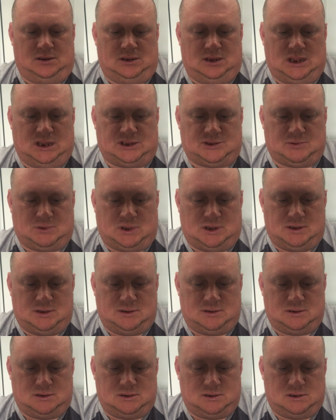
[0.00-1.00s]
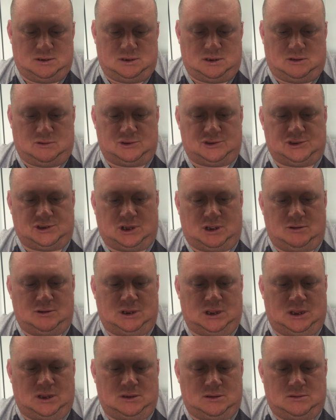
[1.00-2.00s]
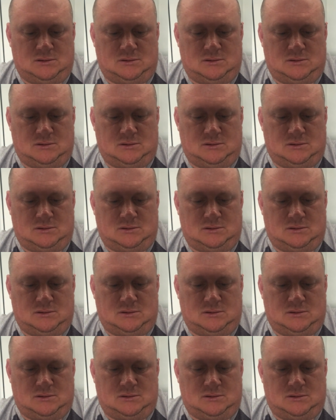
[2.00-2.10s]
Next one I'll show you